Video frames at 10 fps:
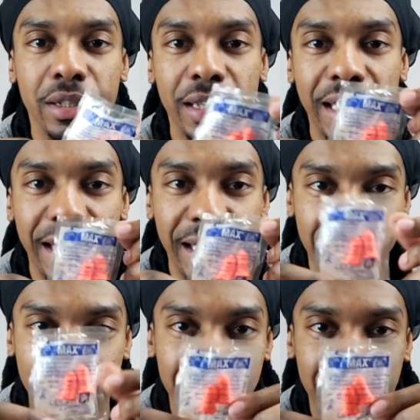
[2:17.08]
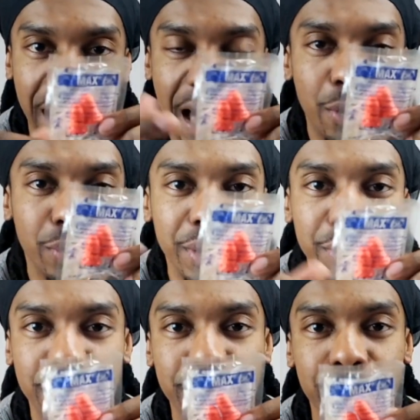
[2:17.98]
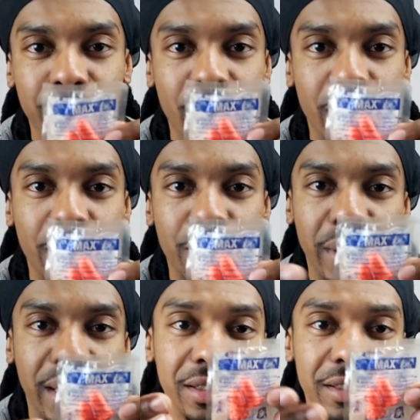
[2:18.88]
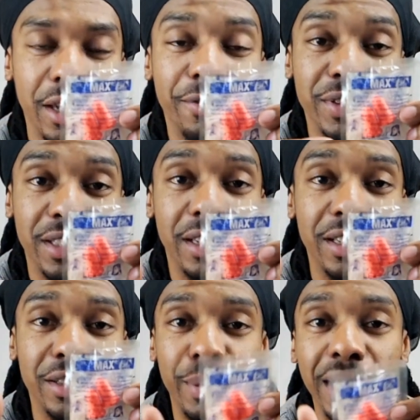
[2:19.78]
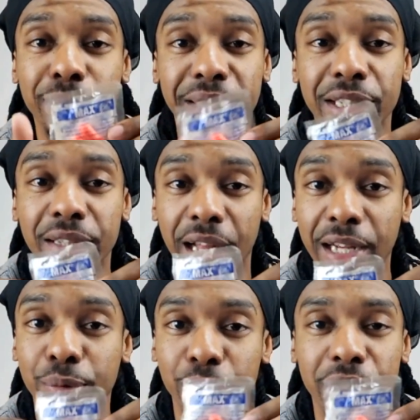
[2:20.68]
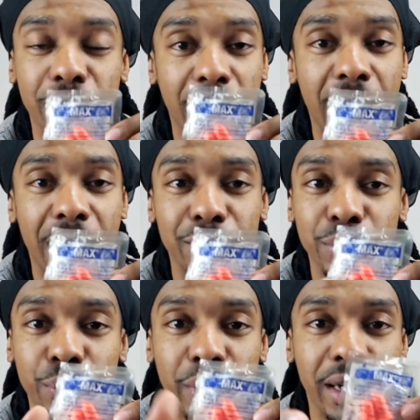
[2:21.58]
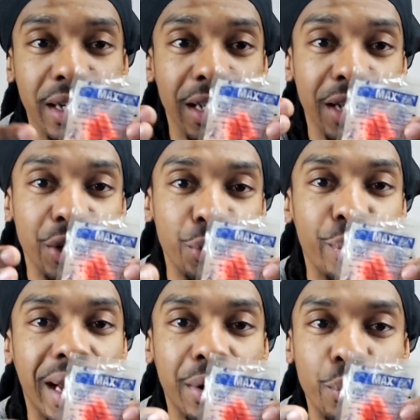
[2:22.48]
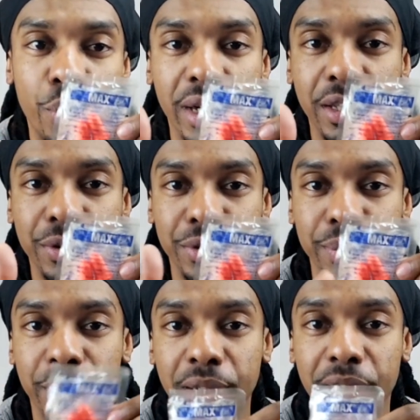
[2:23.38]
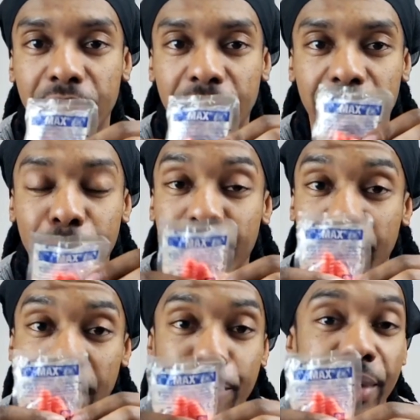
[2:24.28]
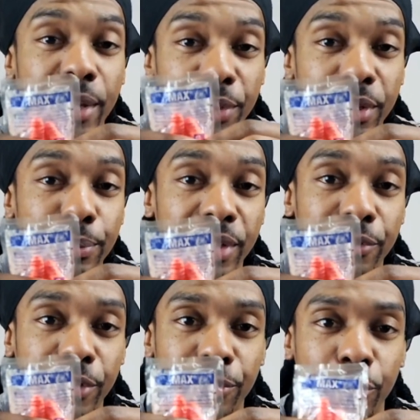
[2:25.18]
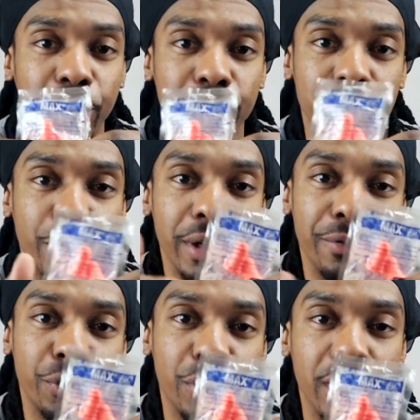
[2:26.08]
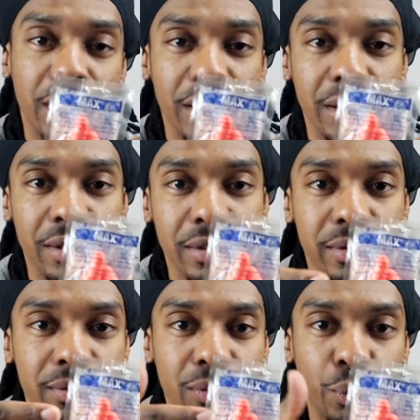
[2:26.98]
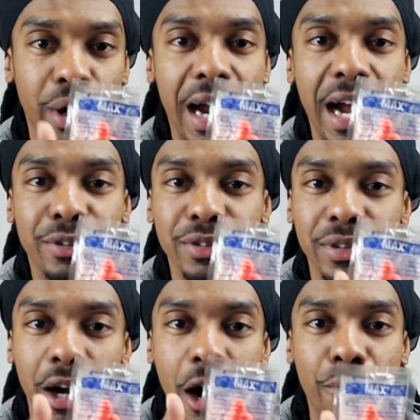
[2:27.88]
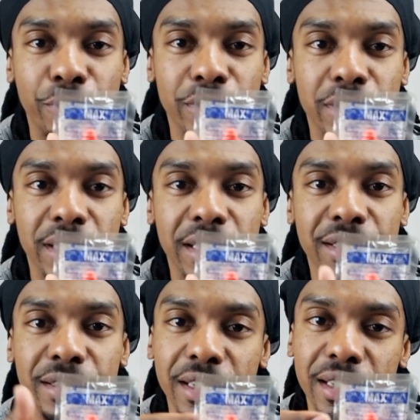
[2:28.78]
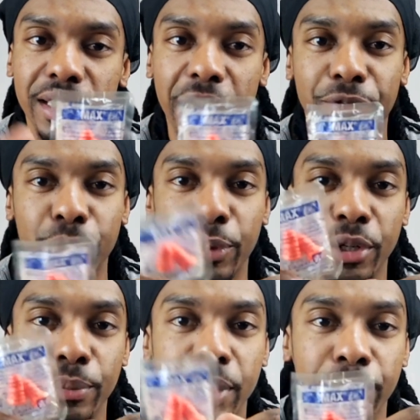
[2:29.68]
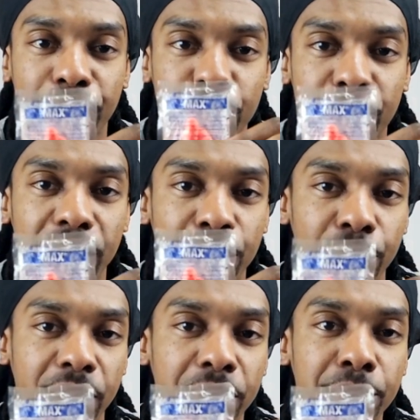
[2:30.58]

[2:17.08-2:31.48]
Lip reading: and I don't use them, but some facilities may be like real loud to where you might want to use them, and they may be a benefit for you. So if your warehouse offers these, then definitely pick them up if you think you need them.